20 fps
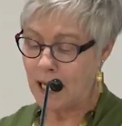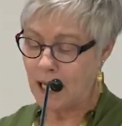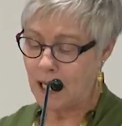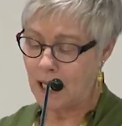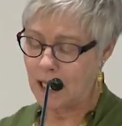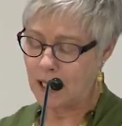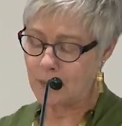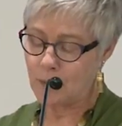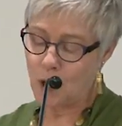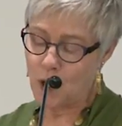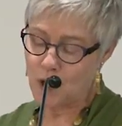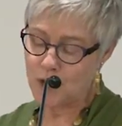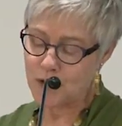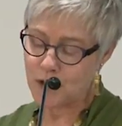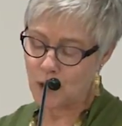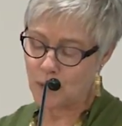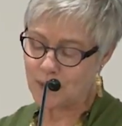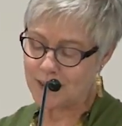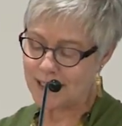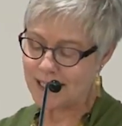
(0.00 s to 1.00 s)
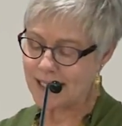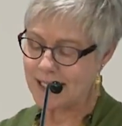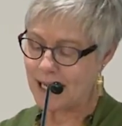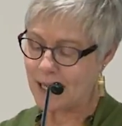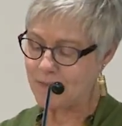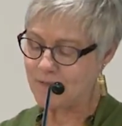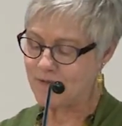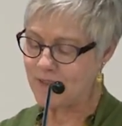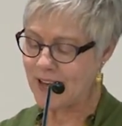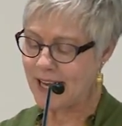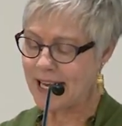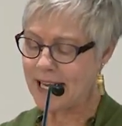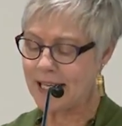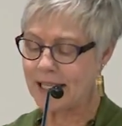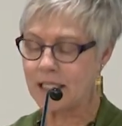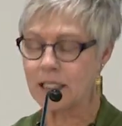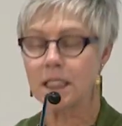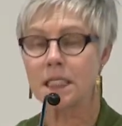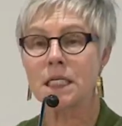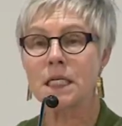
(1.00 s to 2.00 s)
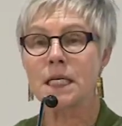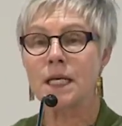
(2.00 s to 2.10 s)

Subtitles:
Also in the same vein,